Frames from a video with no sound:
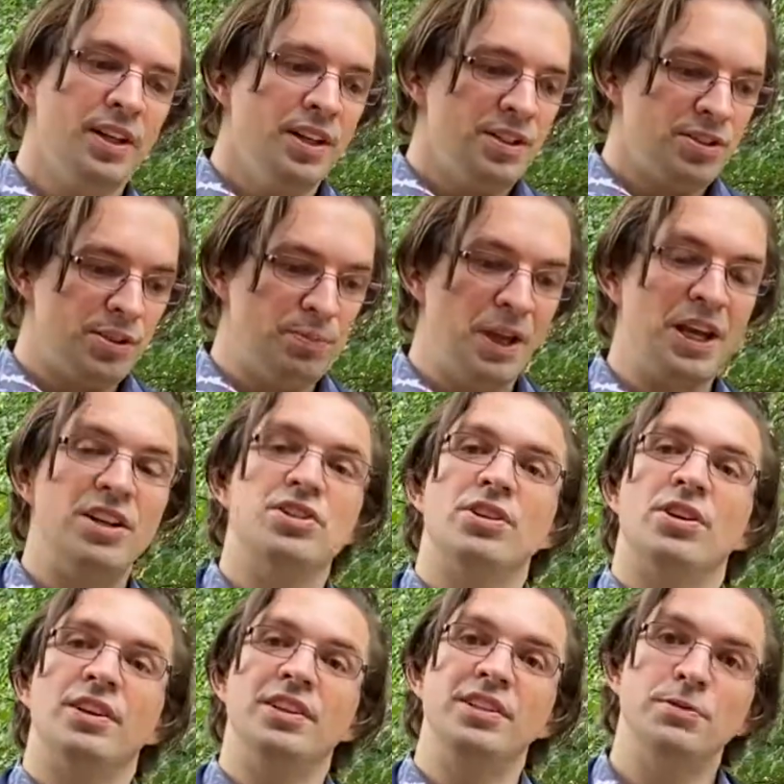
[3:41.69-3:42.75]
to manage all
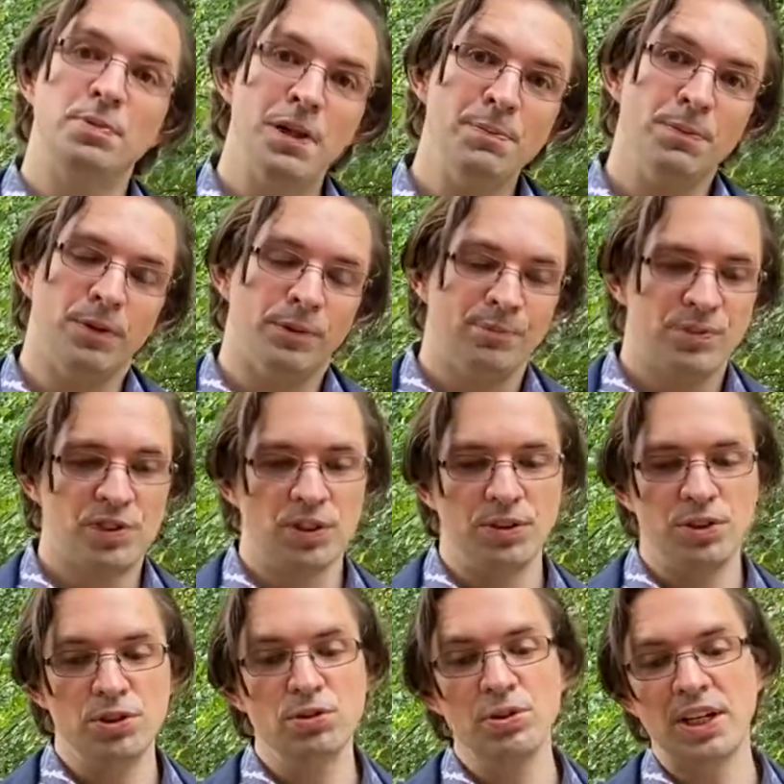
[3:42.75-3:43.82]
of these people. So
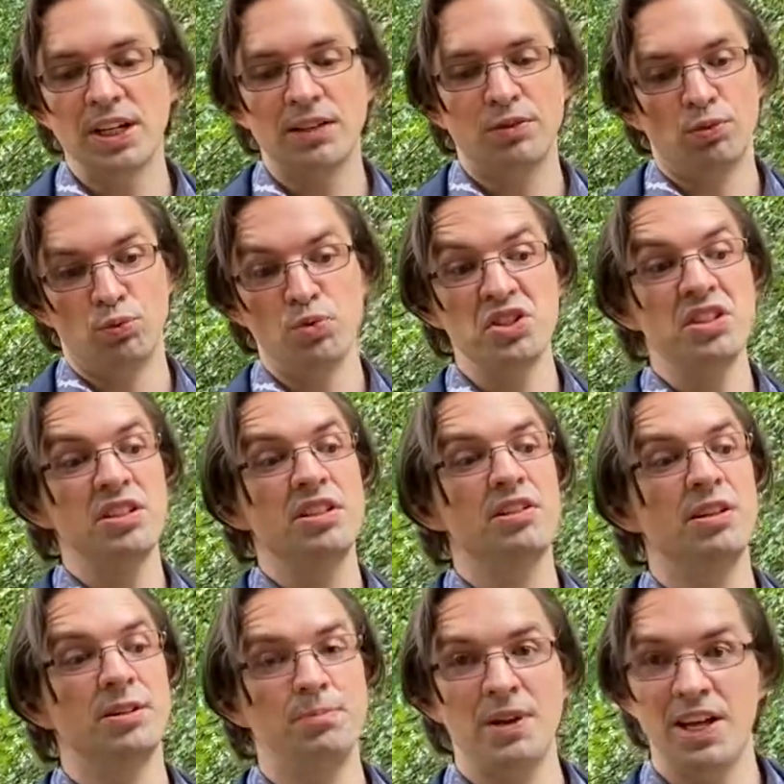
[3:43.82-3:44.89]
you get really good
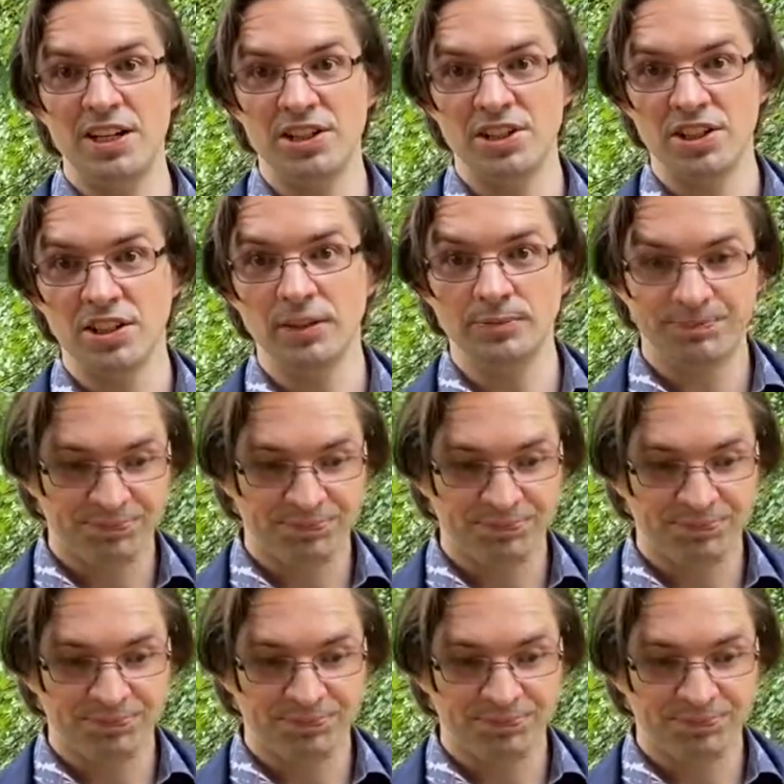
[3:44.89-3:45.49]
at managing,